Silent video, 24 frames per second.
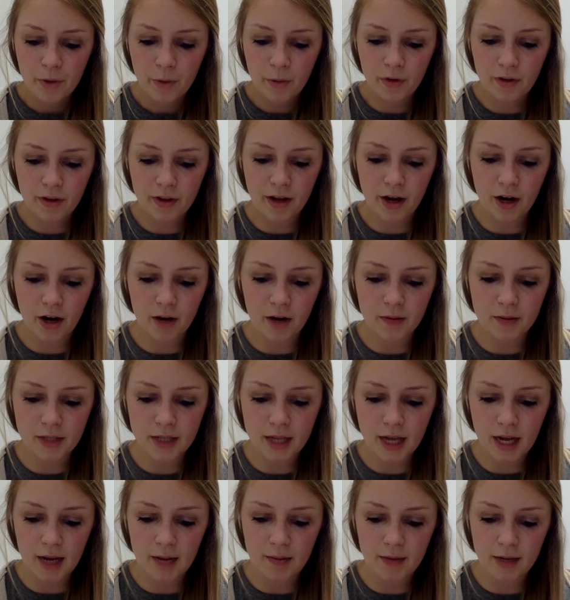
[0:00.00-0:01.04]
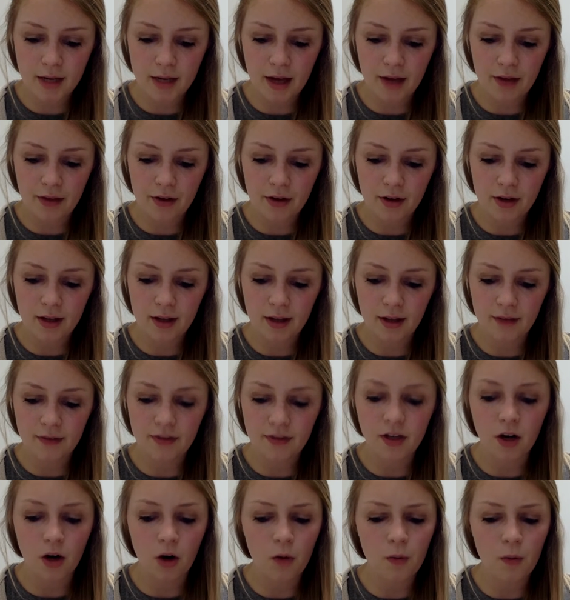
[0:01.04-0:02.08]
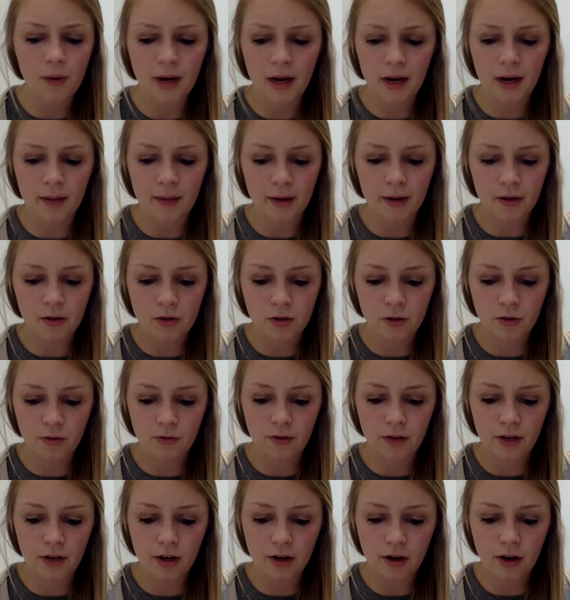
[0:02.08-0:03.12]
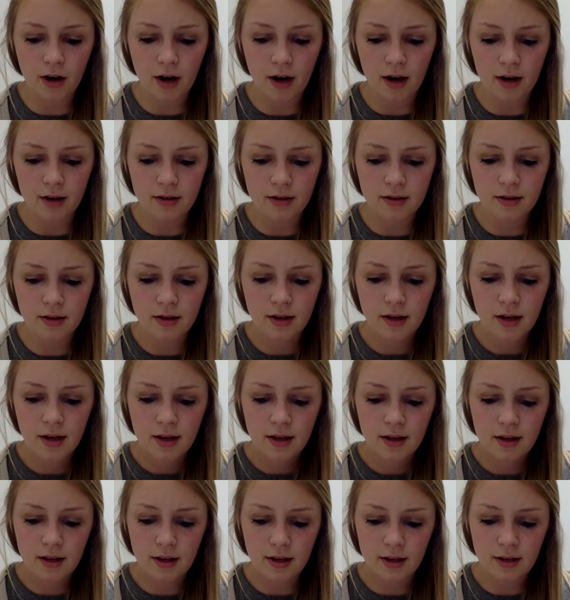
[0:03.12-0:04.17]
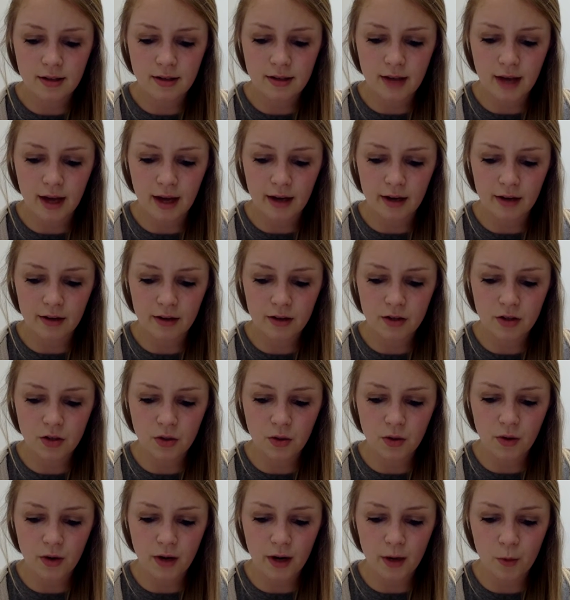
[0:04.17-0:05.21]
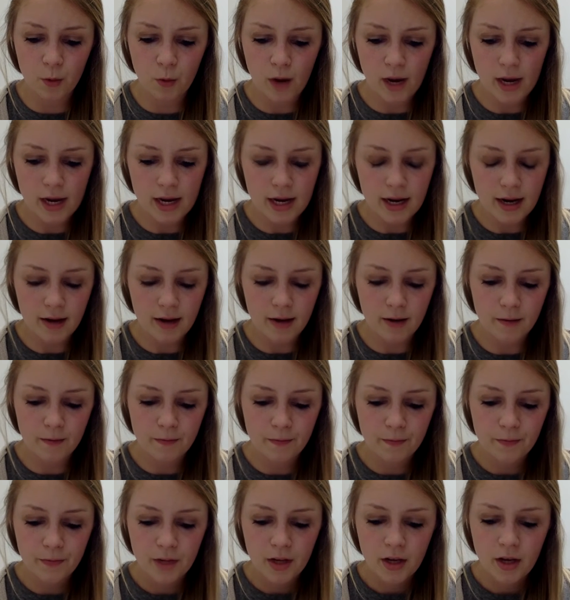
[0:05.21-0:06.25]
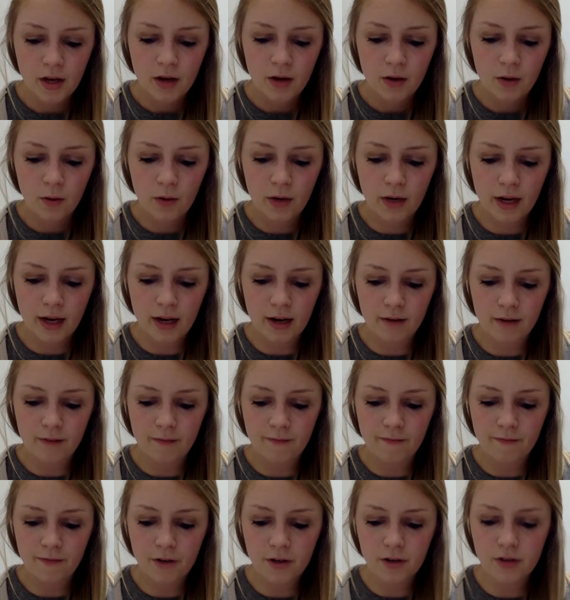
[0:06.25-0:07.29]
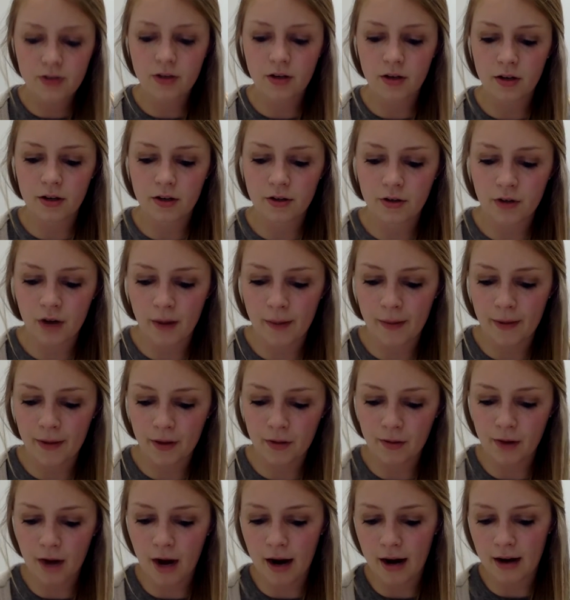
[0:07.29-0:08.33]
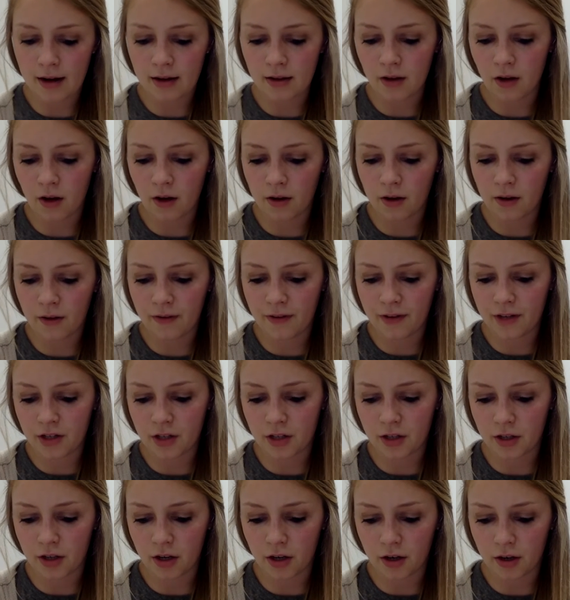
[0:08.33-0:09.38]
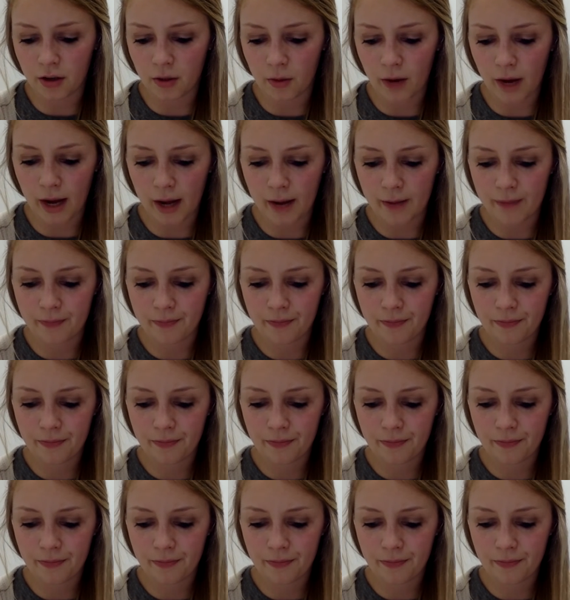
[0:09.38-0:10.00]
Where the arms came together, he left an opening about 2 feet across, then he sat on the shore and waited. When he had first started dropping the rocks, all the fish had darted away.